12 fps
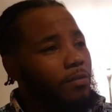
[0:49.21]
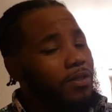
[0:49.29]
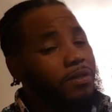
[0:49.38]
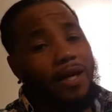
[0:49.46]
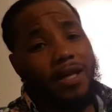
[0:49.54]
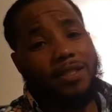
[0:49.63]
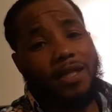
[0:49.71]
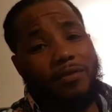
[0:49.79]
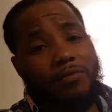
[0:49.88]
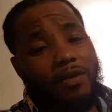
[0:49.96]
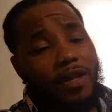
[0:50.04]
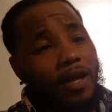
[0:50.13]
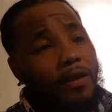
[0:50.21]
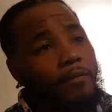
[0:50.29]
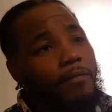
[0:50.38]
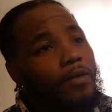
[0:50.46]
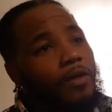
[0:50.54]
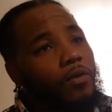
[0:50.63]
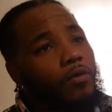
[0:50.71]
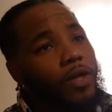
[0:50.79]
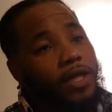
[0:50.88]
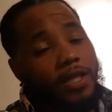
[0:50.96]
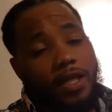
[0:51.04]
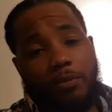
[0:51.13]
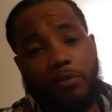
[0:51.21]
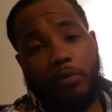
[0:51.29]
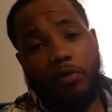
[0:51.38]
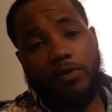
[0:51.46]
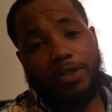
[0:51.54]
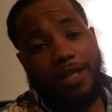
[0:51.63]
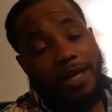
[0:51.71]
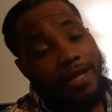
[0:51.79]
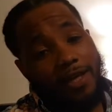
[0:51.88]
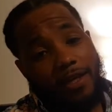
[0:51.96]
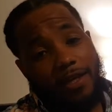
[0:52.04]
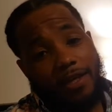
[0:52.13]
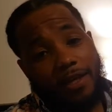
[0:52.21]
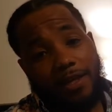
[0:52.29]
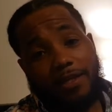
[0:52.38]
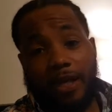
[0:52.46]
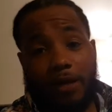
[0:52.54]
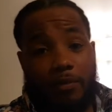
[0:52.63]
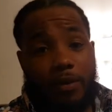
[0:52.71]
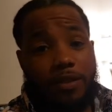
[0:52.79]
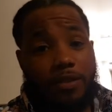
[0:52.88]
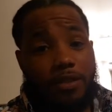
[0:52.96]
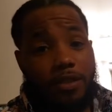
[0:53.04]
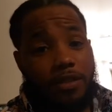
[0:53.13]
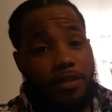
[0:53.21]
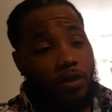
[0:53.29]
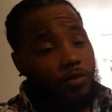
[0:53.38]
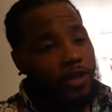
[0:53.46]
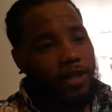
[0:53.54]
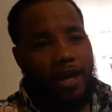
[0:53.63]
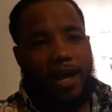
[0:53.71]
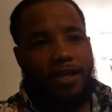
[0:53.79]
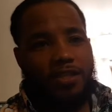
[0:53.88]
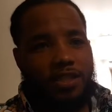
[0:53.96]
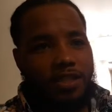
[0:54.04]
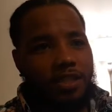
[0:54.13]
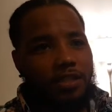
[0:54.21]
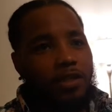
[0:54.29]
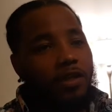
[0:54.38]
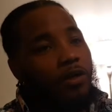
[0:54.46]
But to be honest, I feel like what he did prove is that he can take a punch. It showed that he had chin.